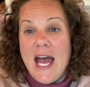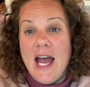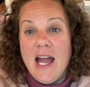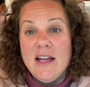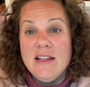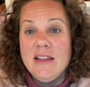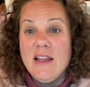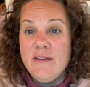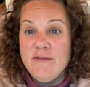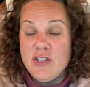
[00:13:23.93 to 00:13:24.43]
I
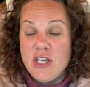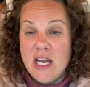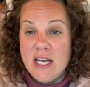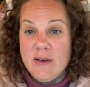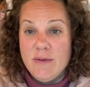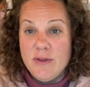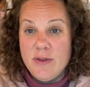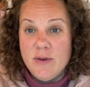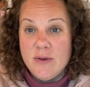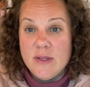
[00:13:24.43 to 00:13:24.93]
love
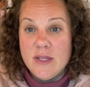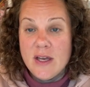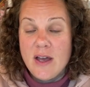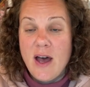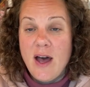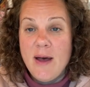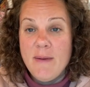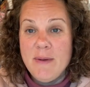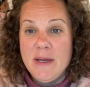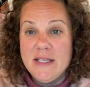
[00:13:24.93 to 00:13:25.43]
chatting with you in the
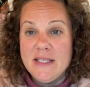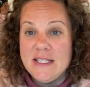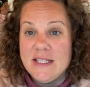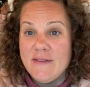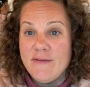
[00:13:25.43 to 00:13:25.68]
comments.